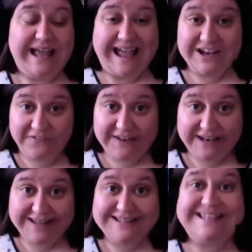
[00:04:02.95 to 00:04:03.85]
And if it
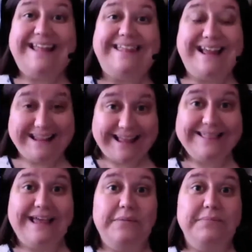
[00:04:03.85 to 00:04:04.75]
is, then get
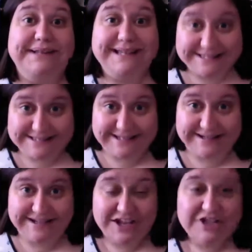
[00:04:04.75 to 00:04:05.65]
them listed.